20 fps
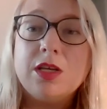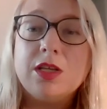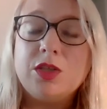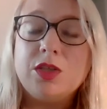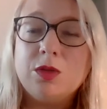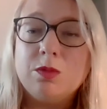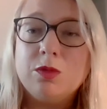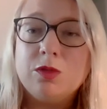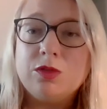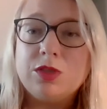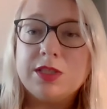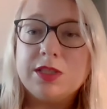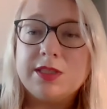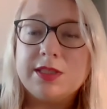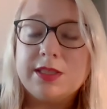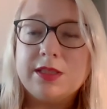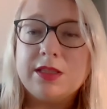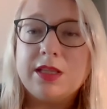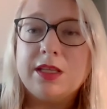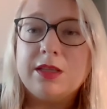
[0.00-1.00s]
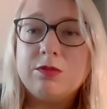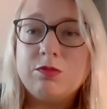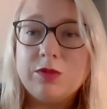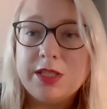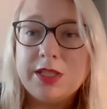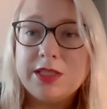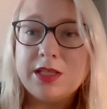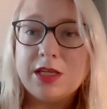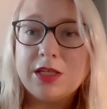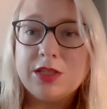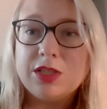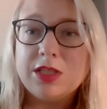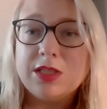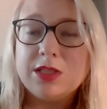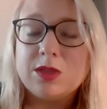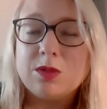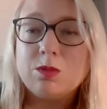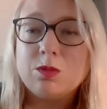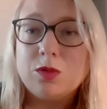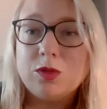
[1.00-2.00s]
the
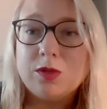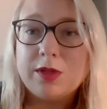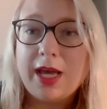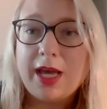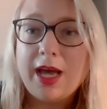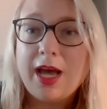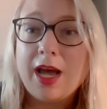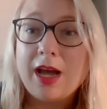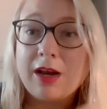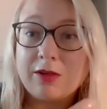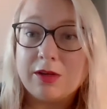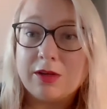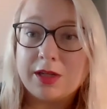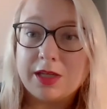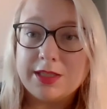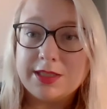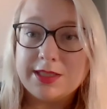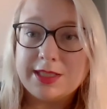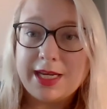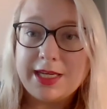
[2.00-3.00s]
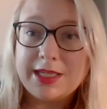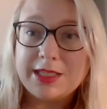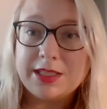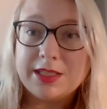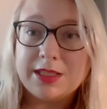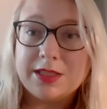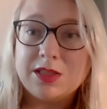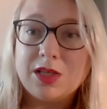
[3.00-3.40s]
researchers will get aggregate data.